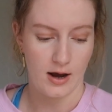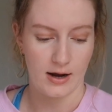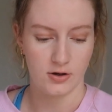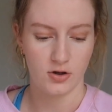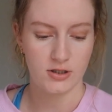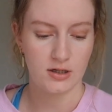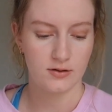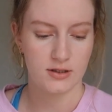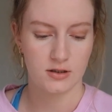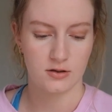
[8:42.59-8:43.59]
I used to
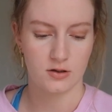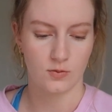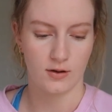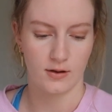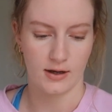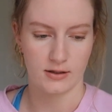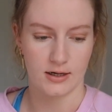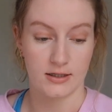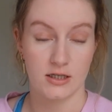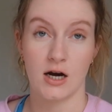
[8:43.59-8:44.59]
listen to this one like
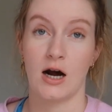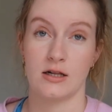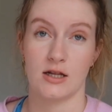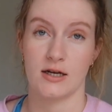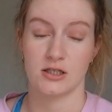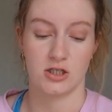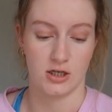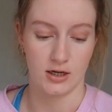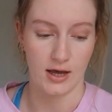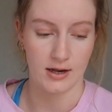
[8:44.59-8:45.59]
a ton last year,